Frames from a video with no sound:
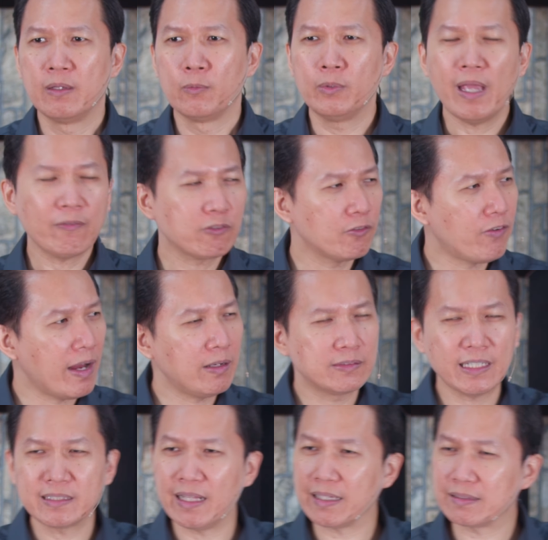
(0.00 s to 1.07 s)
We have to follow,
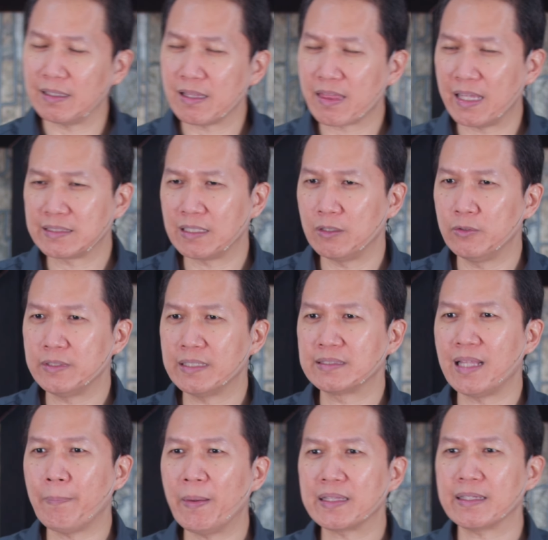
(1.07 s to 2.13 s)
just like the Thessalonians,
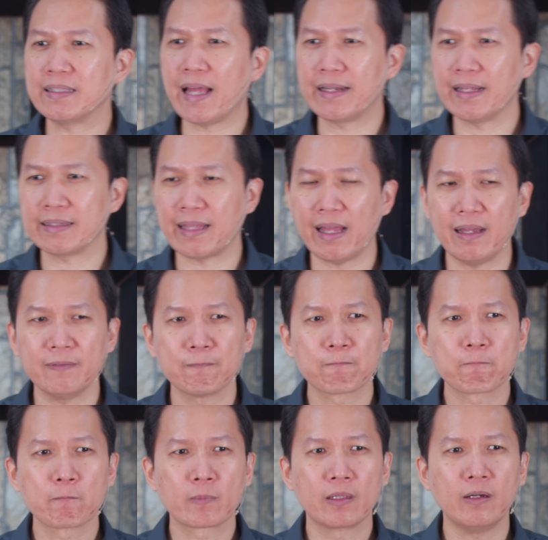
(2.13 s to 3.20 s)
dapat hinanata.
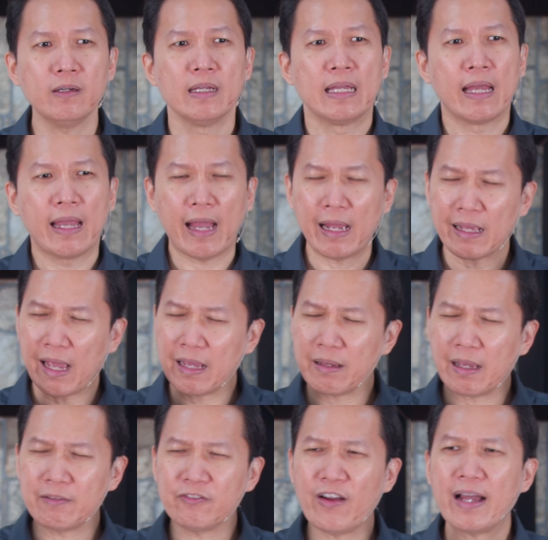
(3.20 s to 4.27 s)
No? I,
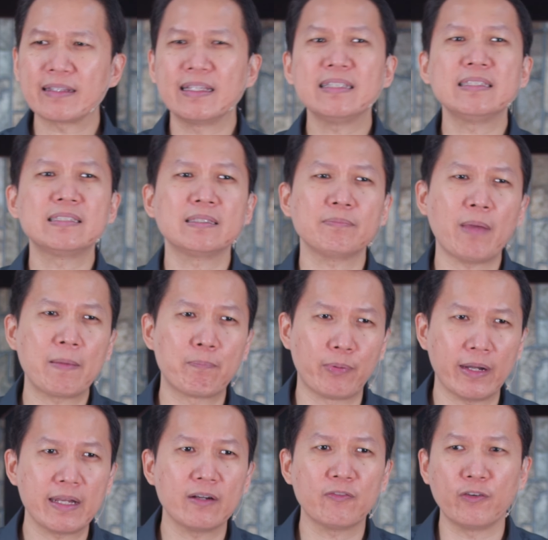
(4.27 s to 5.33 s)
I, in fact, this is my
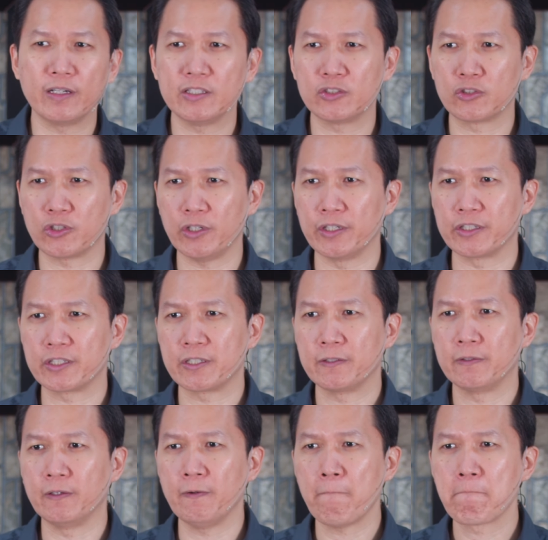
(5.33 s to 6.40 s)
prayer for this church,
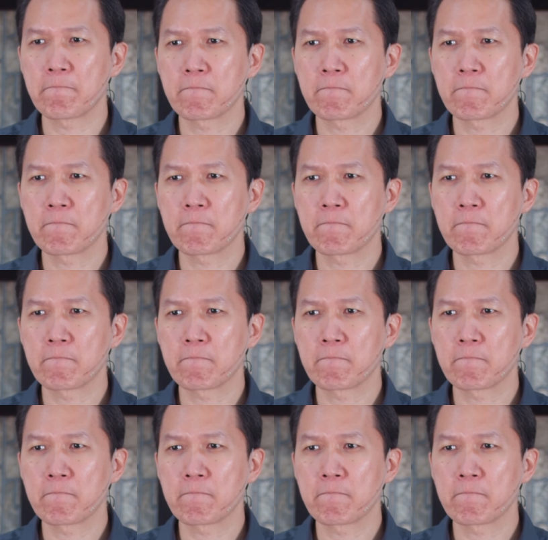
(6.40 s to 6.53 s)
no?